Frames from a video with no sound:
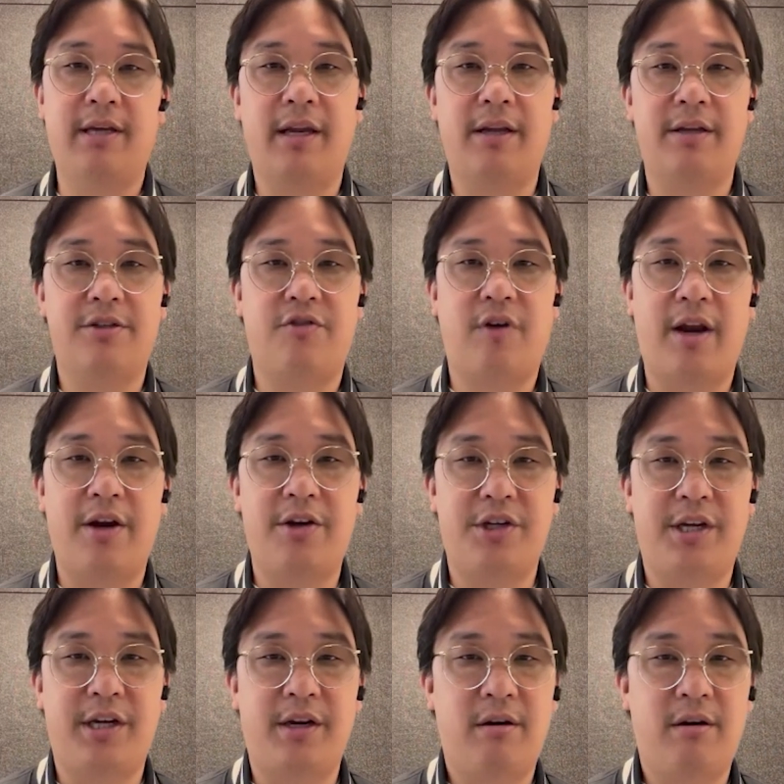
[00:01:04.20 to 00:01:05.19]
data
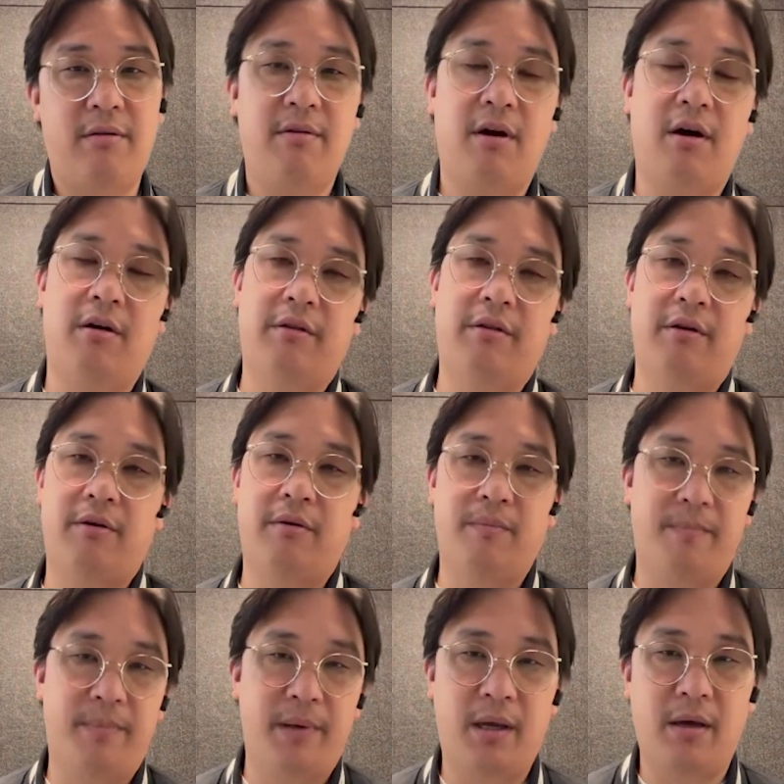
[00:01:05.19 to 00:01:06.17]
strategy here.
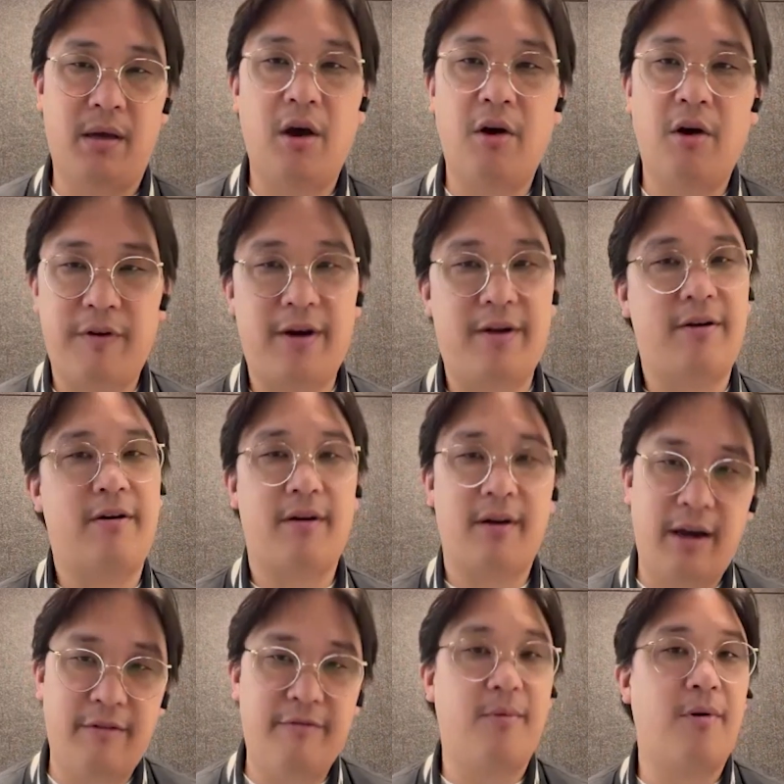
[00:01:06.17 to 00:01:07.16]
Although being a co-founder,
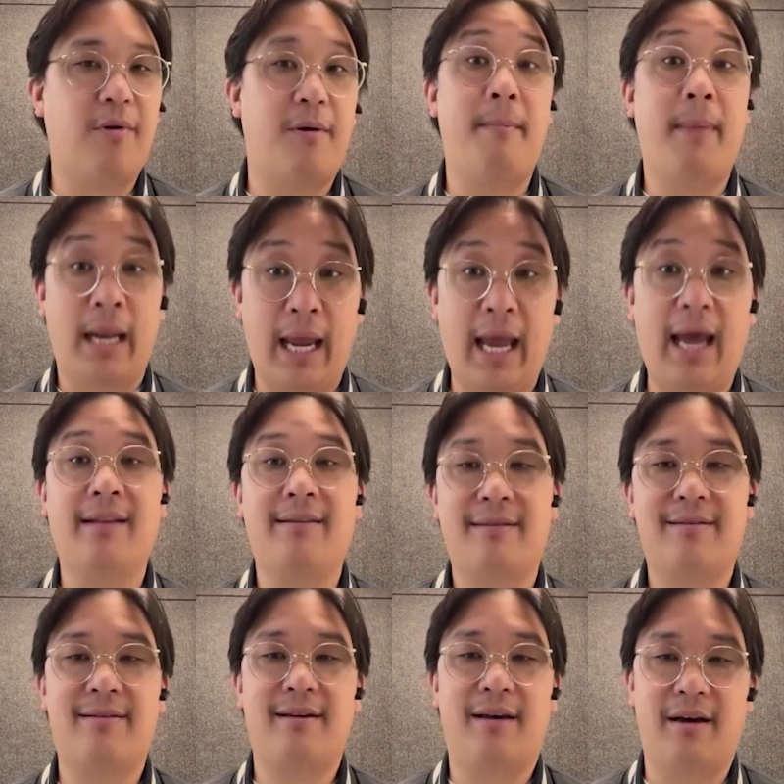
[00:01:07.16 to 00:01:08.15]
I've worn many
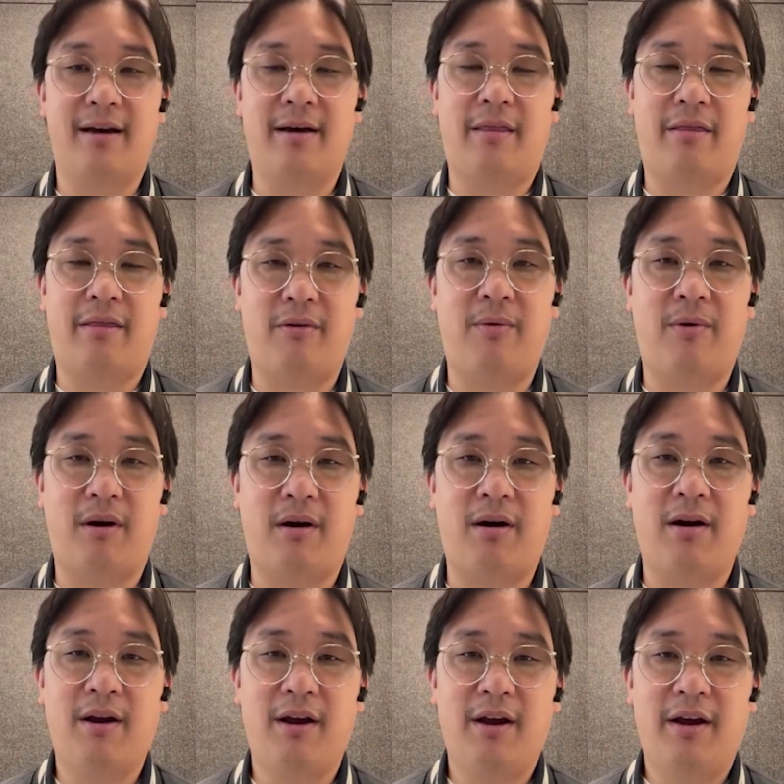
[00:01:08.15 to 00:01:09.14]
hats through
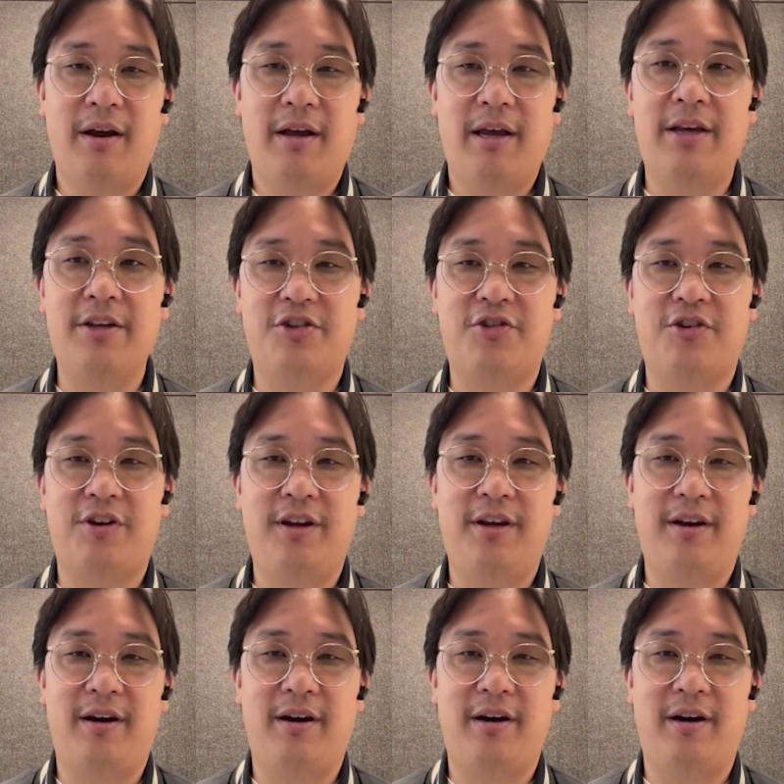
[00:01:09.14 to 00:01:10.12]
our history,
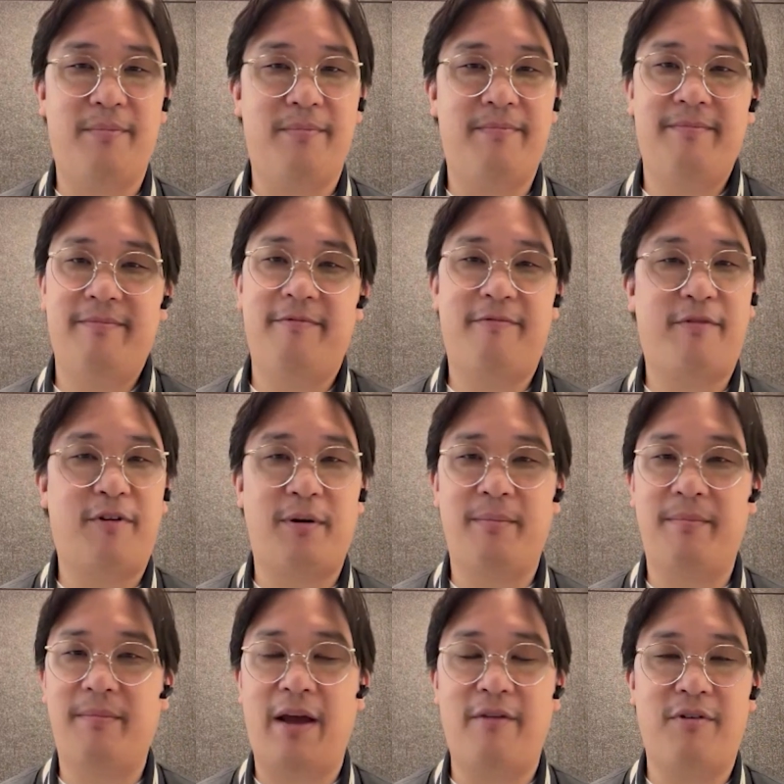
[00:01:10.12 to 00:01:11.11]

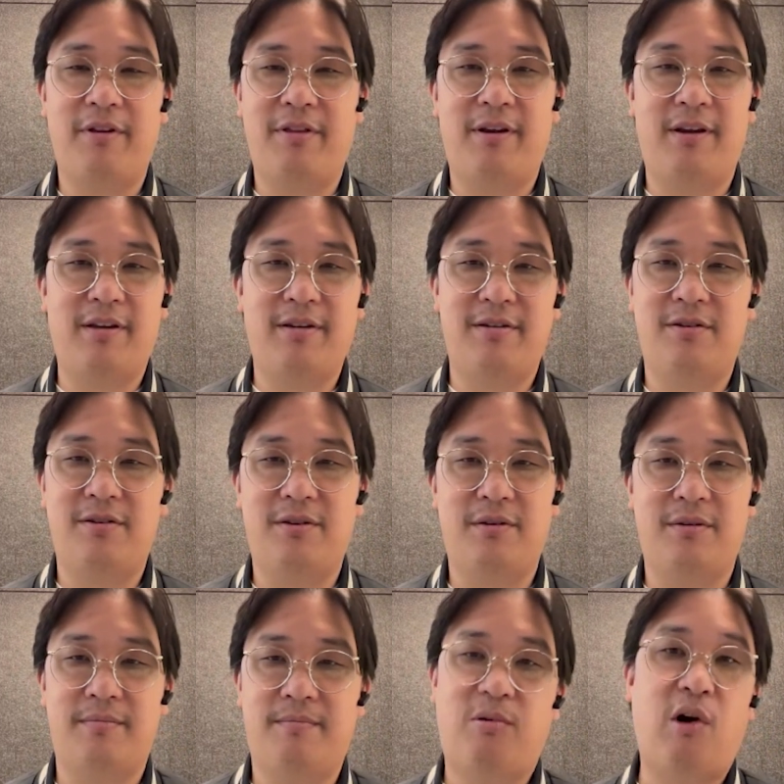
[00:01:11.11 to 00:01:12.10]
from everything
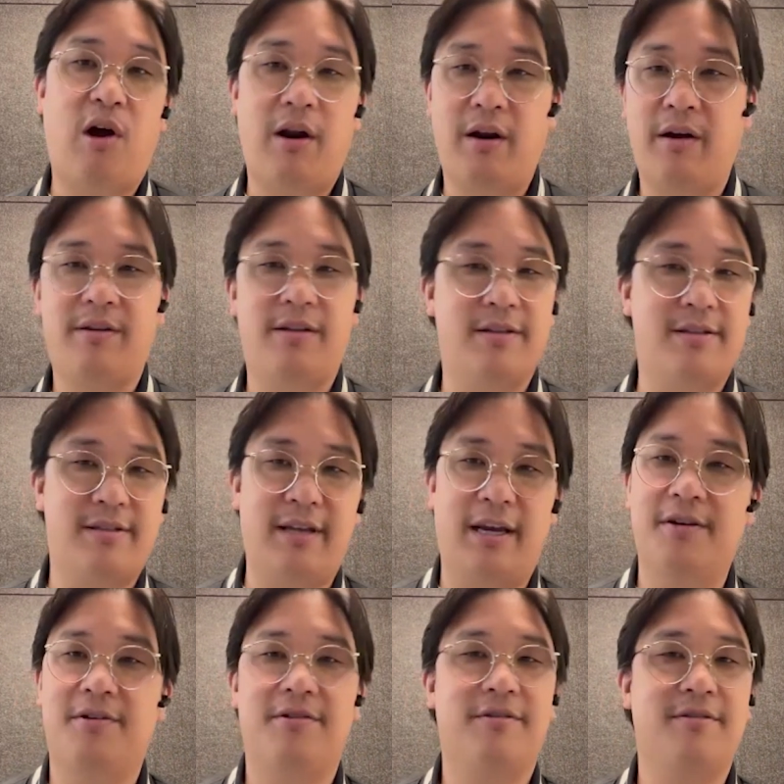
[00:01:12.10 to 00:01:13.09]
to product to
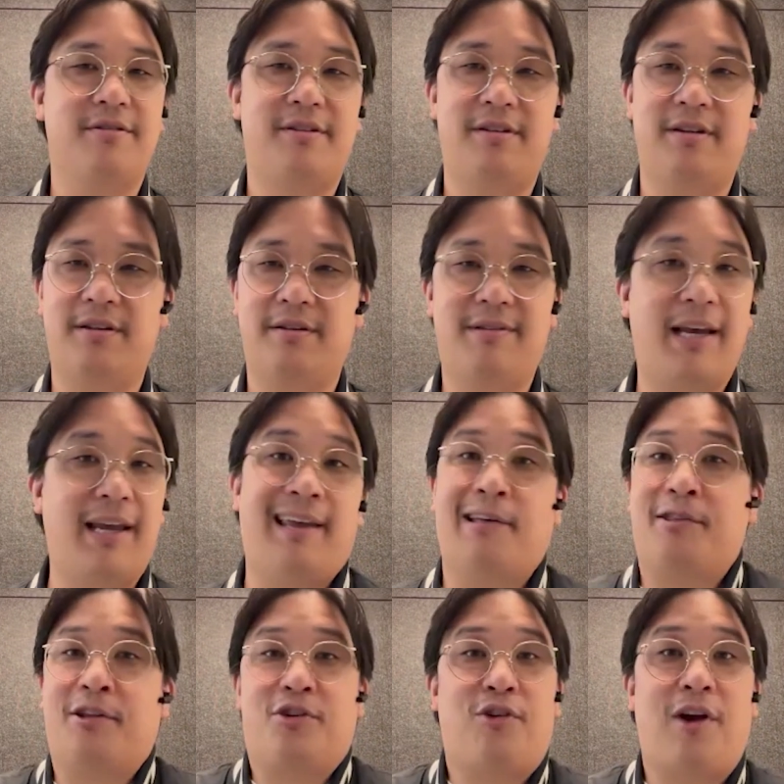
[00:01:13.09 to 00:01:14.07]
sales to taking
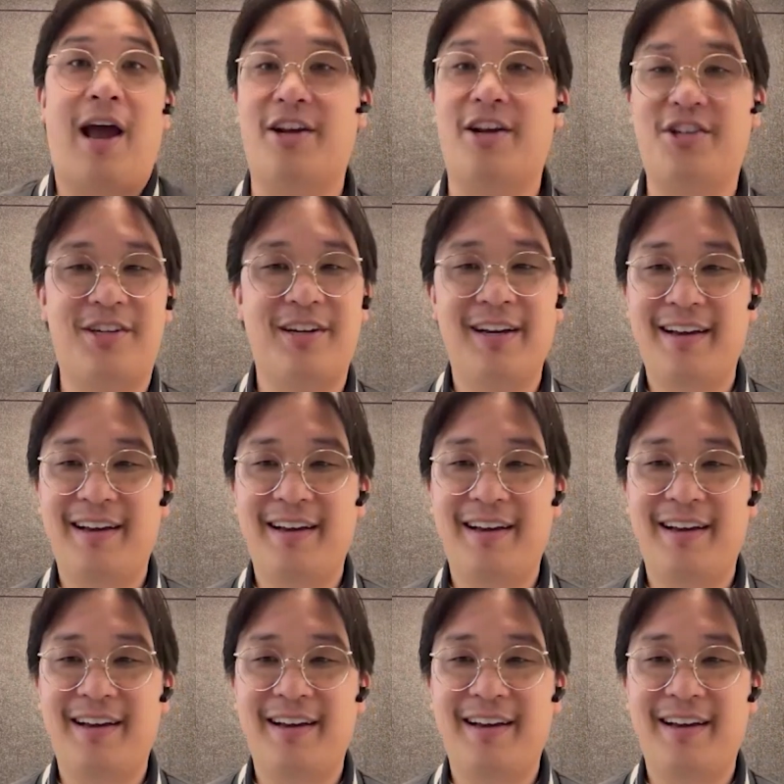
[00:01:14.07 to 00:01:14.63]
out the trash.